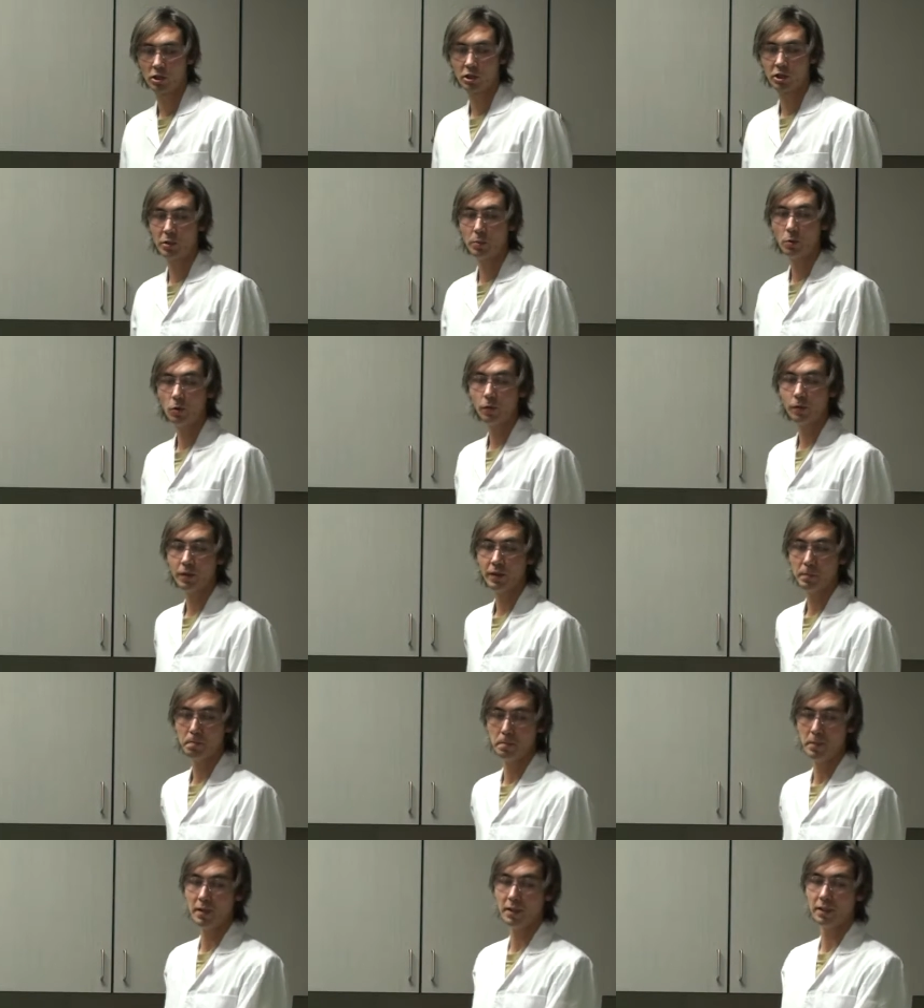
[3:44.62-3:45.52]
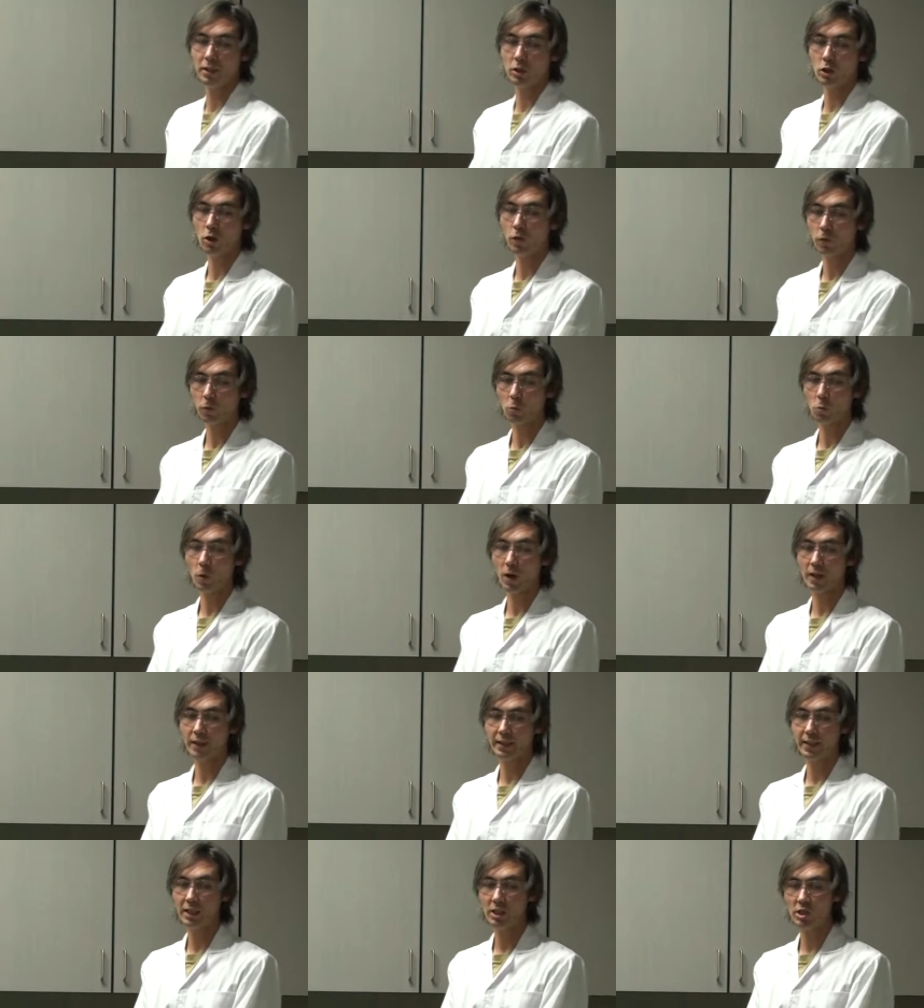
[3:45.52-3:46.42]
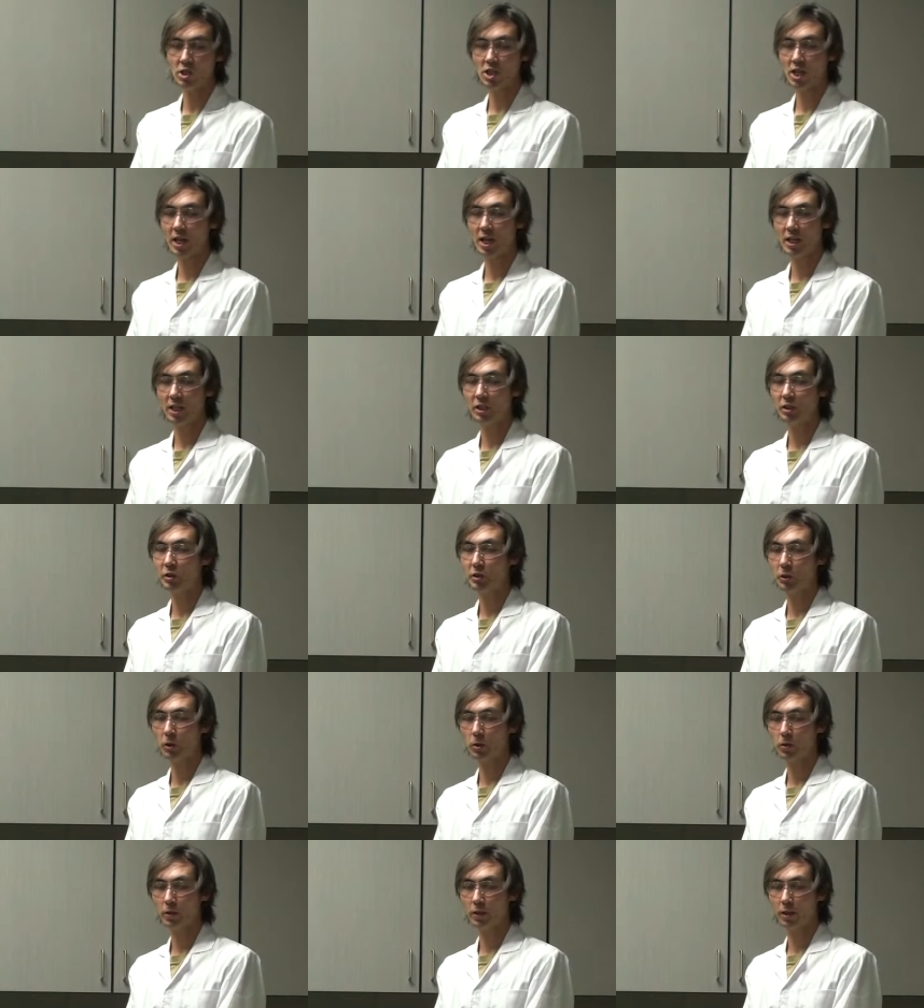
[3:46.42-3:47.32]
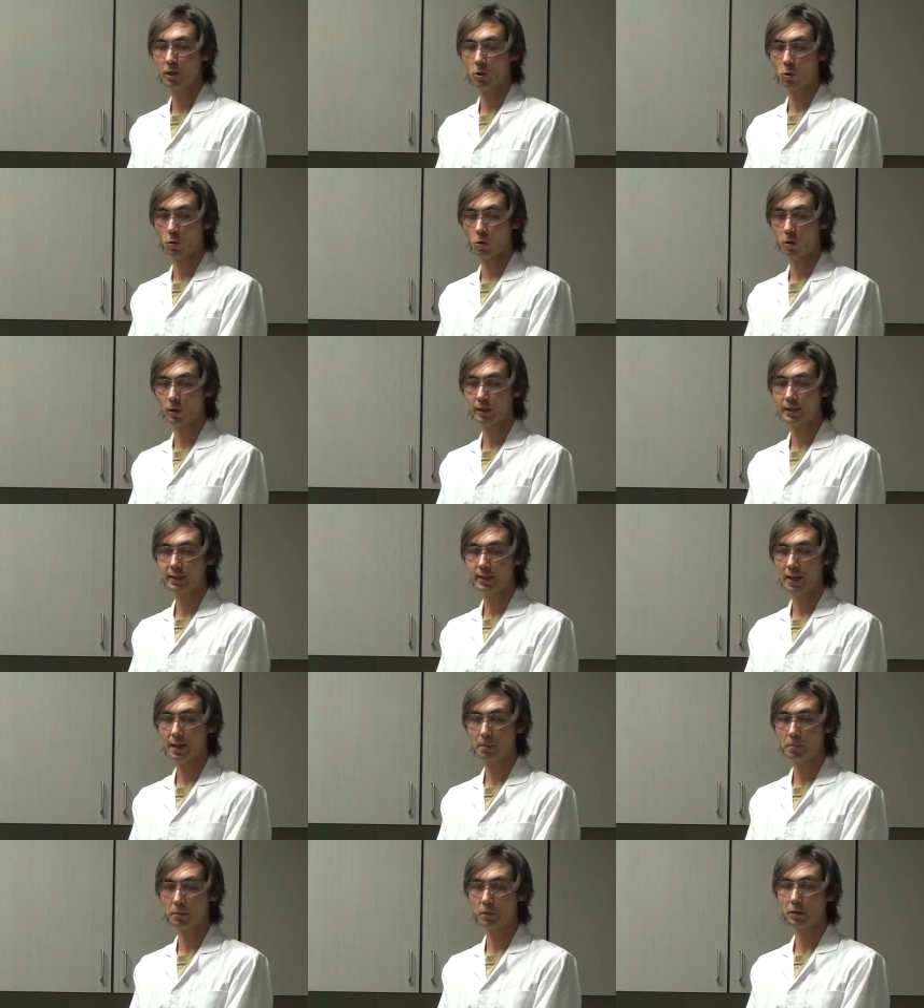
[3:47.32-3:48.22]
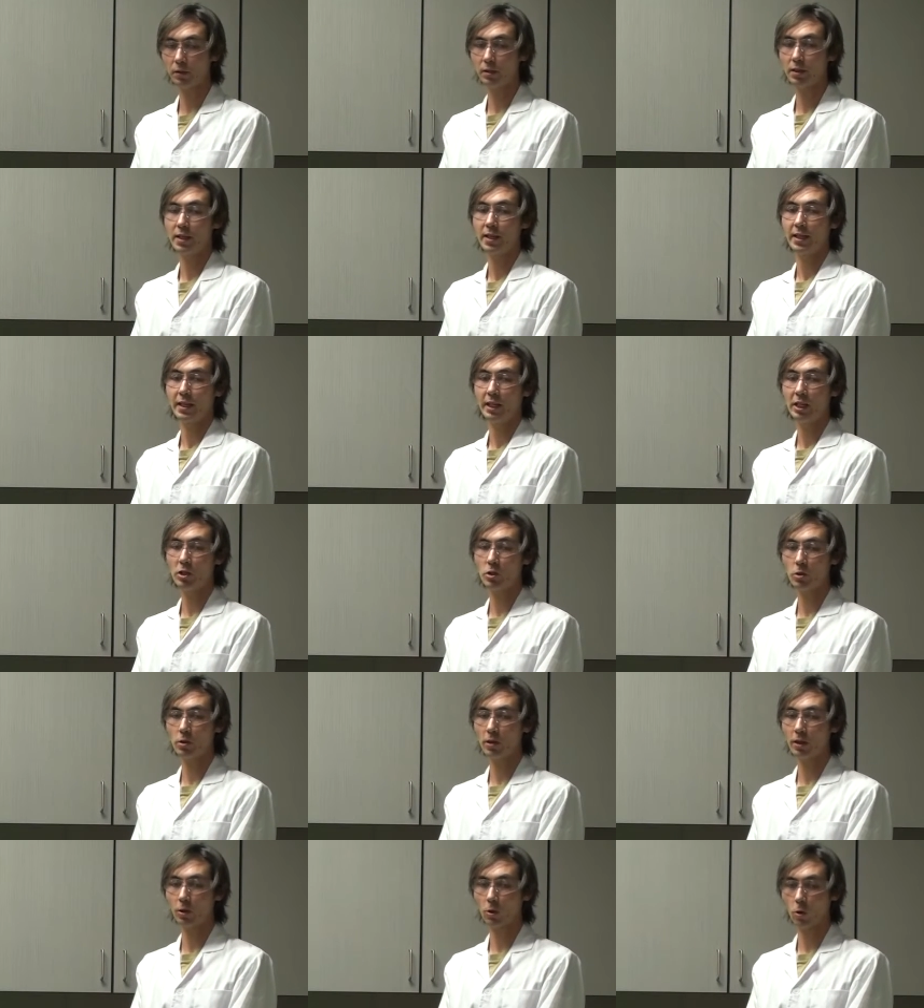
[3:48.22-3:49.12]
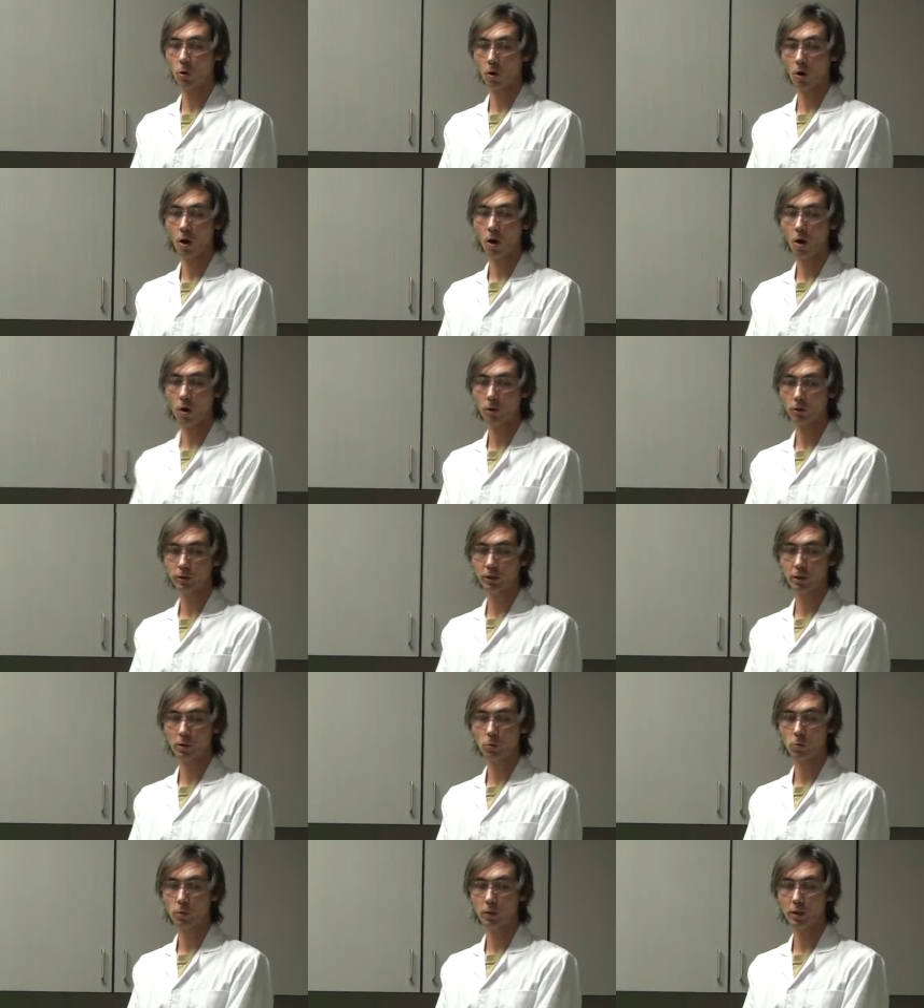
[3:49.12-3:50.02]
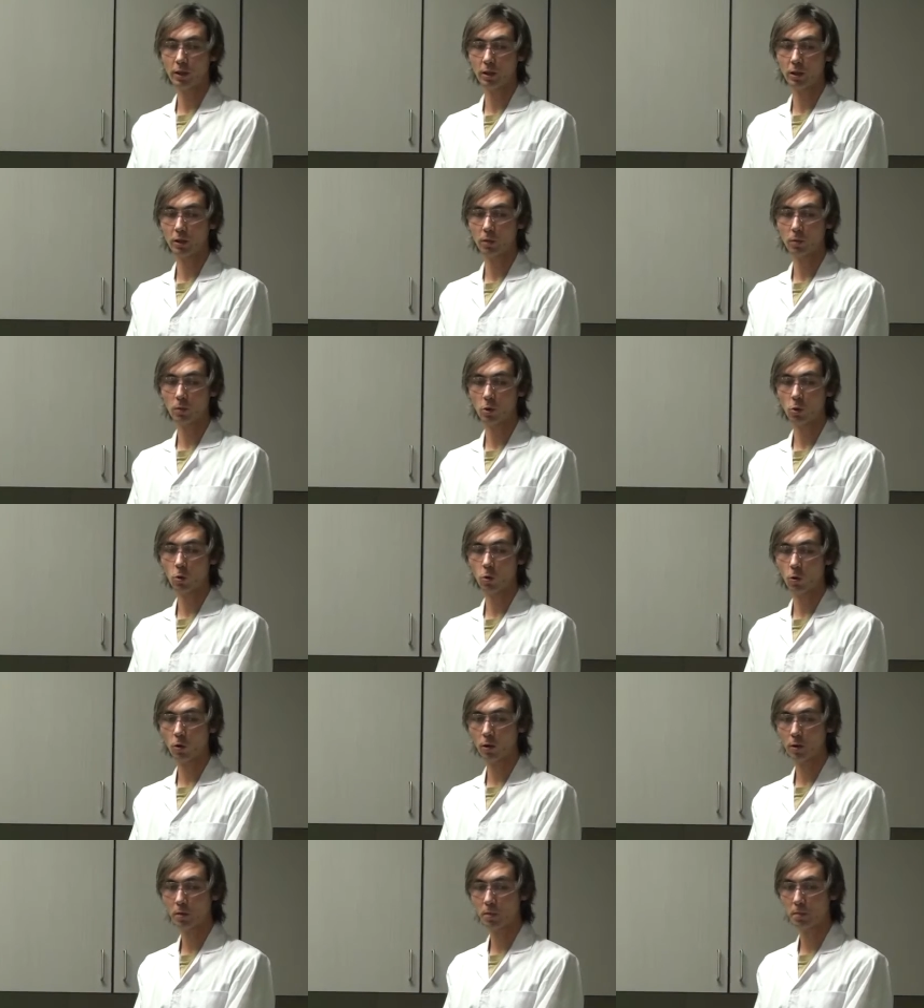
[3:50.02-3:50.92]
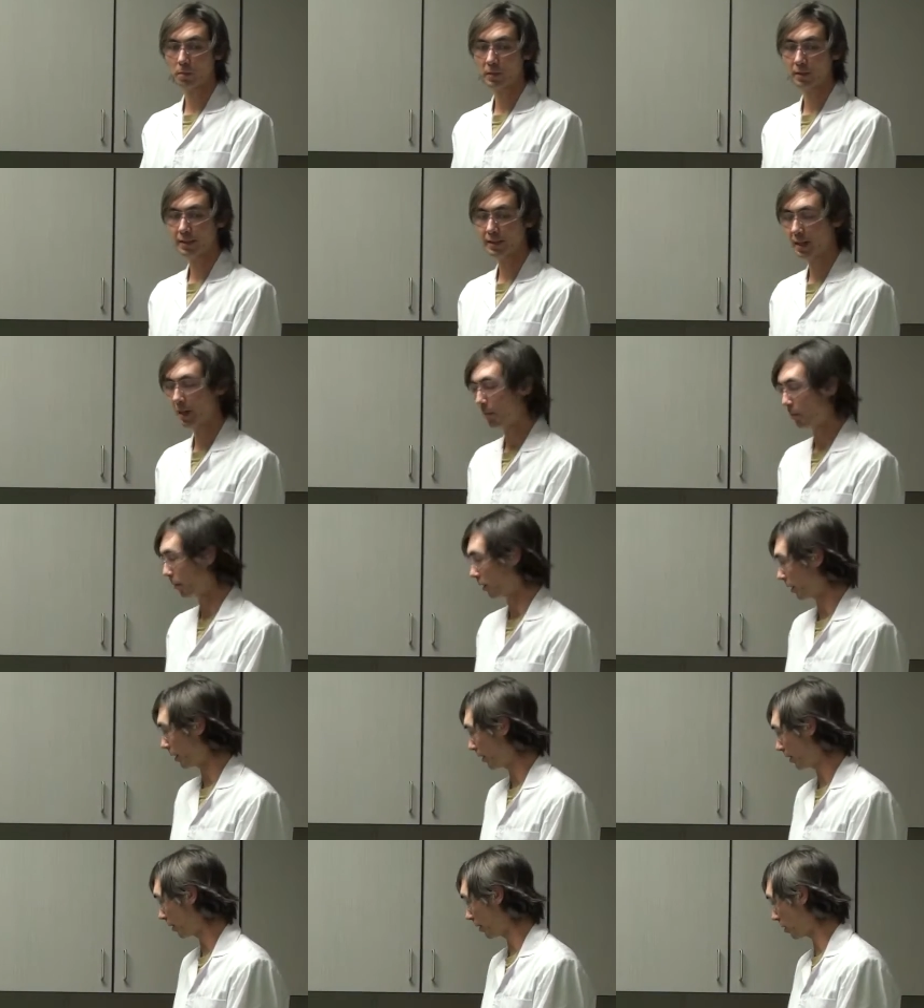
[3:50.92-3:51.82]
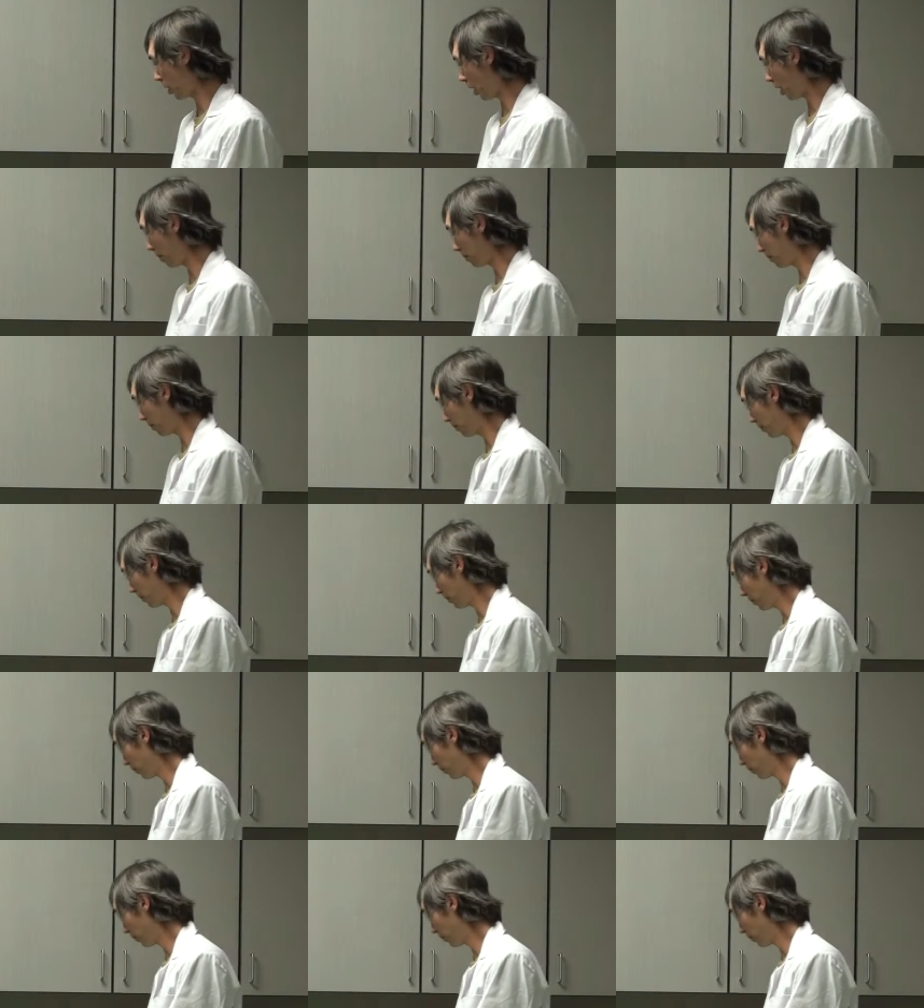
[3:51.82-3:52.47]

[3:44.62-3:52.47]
Remove the billet of 1 inch and insert the core sample into the core holder with a core sample at the top.